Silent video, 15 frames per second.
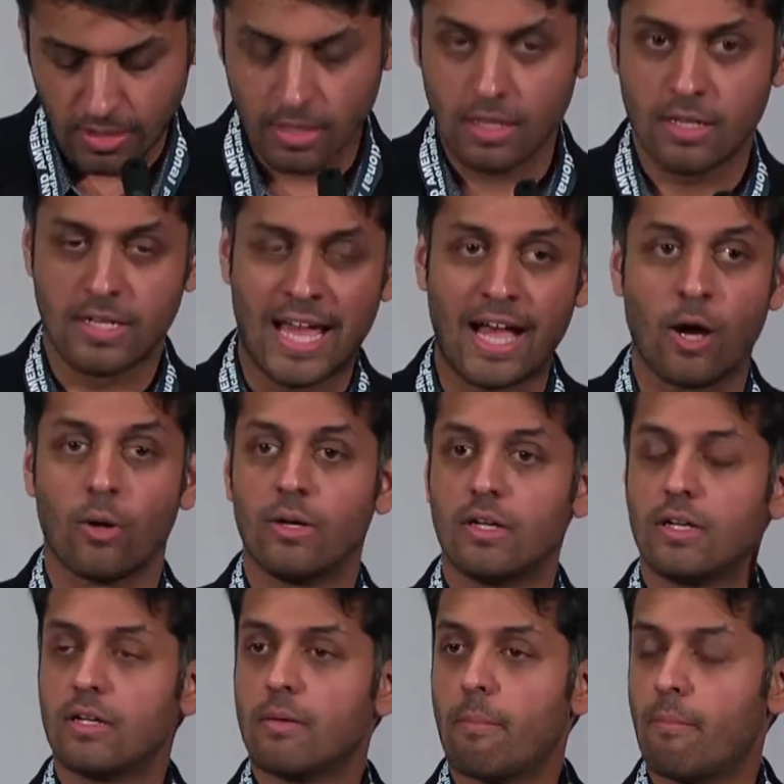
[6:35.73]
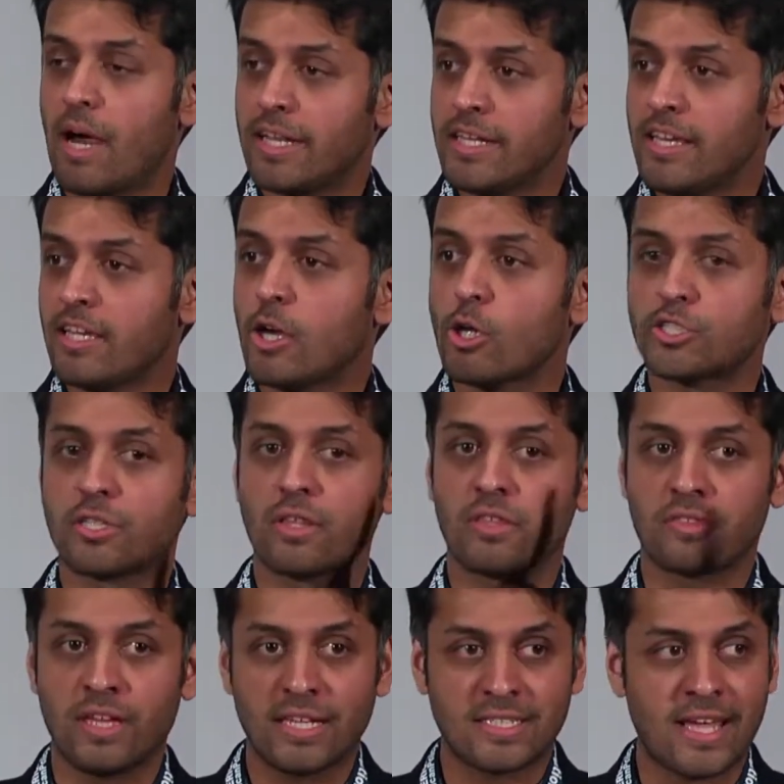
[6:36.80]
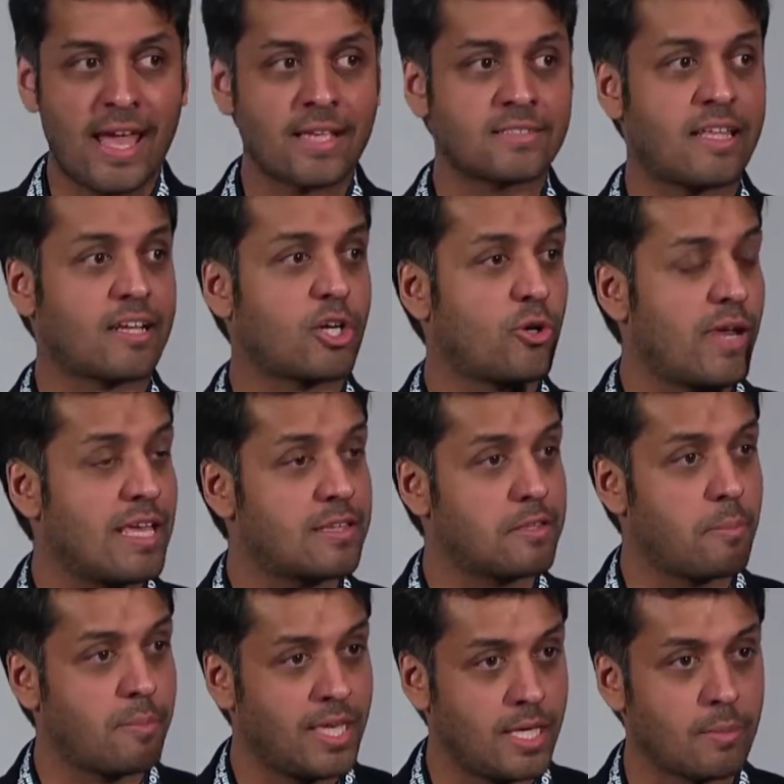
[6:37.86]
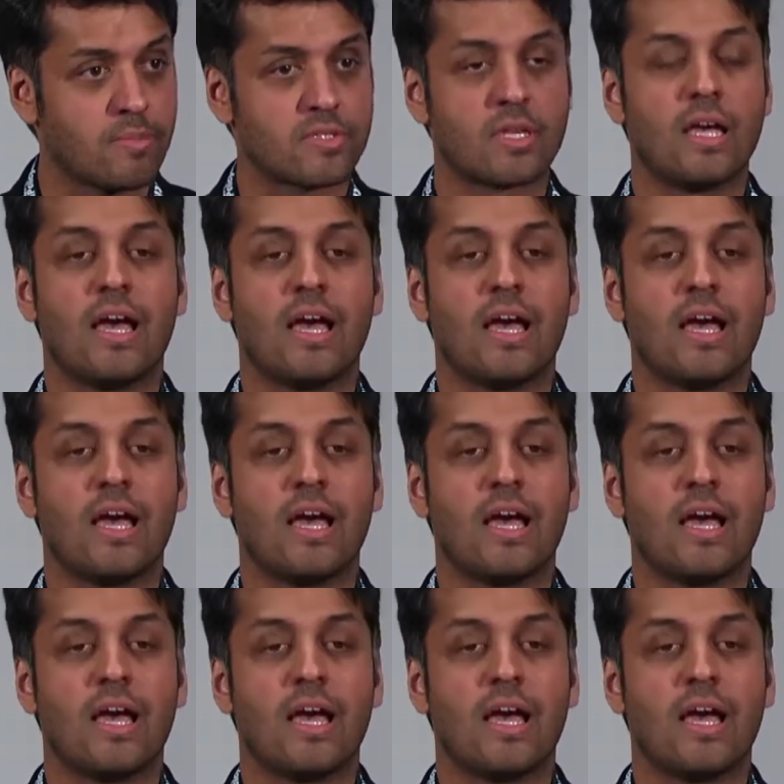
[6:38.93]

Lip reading: Now, money goes to the think tanks that create the memes.